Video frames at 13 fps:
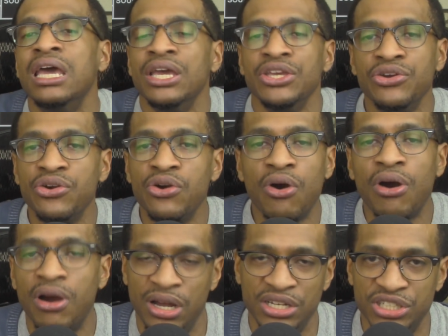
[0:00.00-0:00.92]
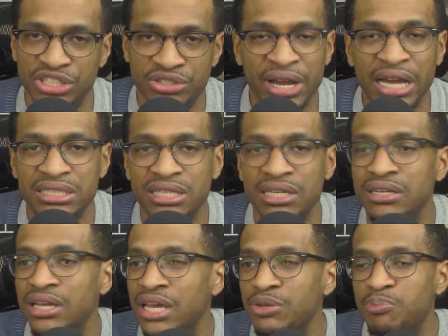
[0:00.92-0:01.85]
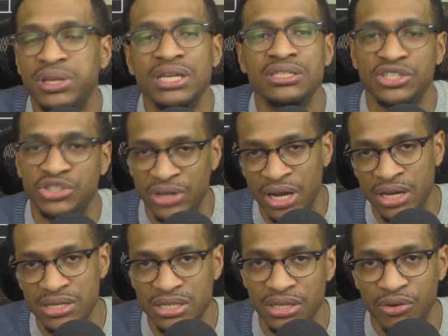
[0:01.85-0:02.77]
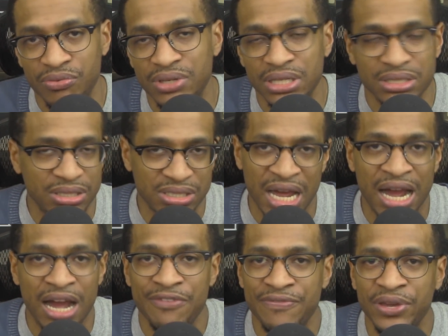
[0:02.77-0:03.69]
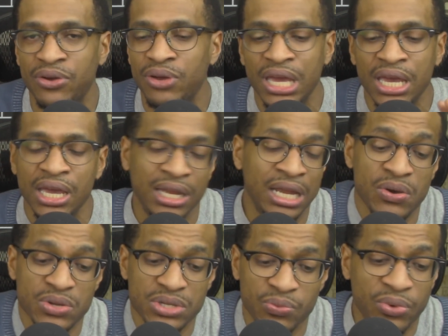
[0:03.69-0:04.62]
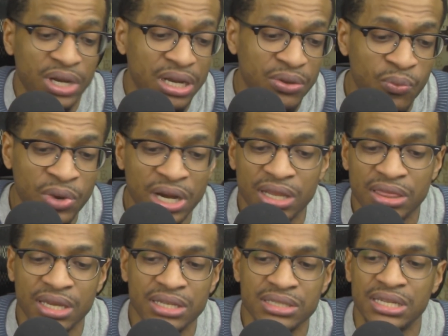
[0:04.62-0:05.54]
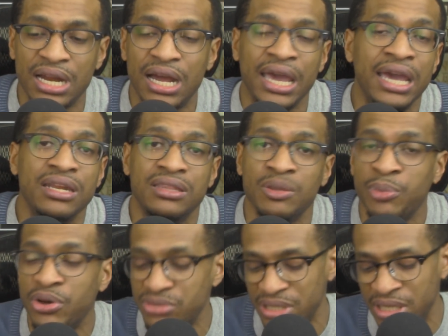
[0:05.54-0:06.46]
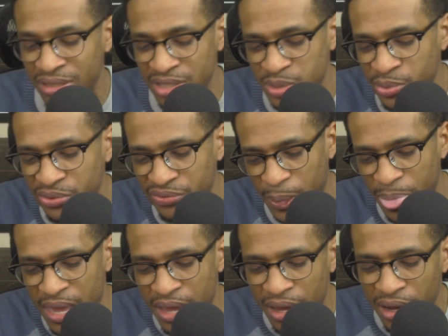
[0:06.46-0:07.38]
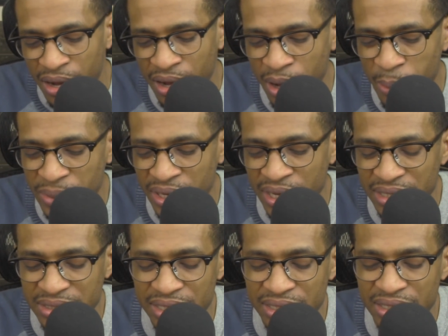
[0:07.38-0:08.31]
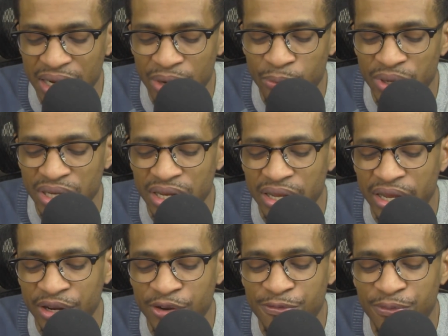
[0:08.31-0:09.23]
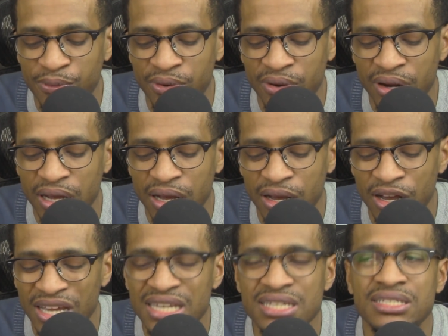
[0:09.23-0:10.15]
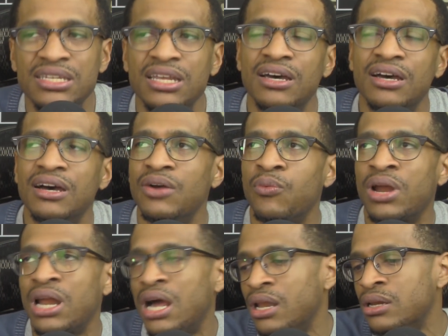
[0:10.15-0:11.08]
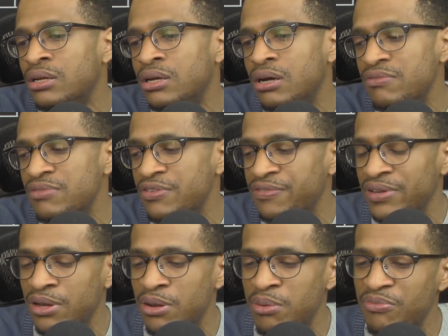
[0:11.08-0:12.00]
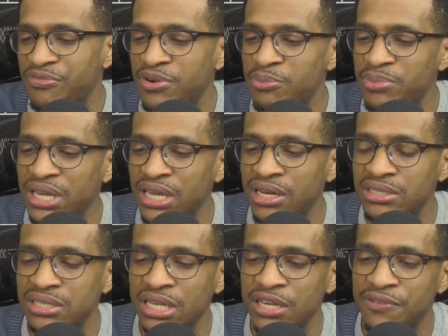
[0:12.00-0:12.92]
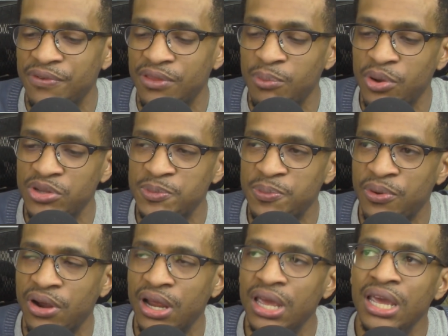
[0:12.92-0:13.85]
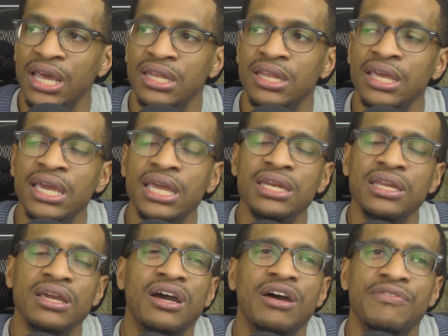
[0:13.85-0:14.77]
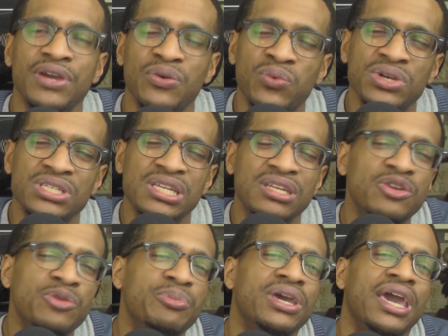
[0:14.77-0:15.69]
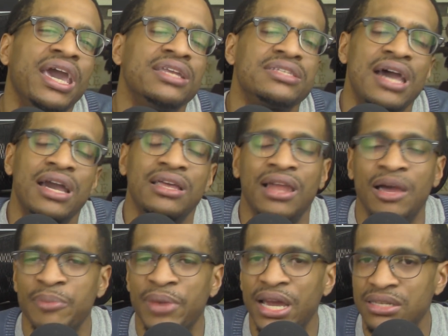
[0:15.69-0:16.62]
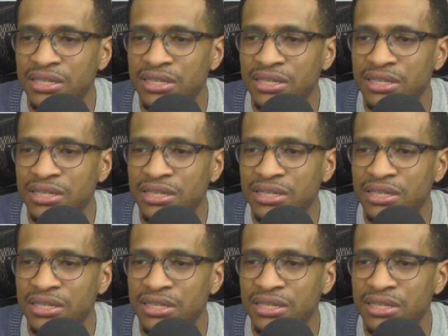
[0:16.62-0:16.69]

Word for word: you are a distraction, and you please just drown yourself. That's just how I felt, and that was really the, one of the things that I hated the most in this movie. Um the next thing that I really didn't care for uh is the while I love the film from beginning to end for the most part, the ending of it was a little bit anticlimactic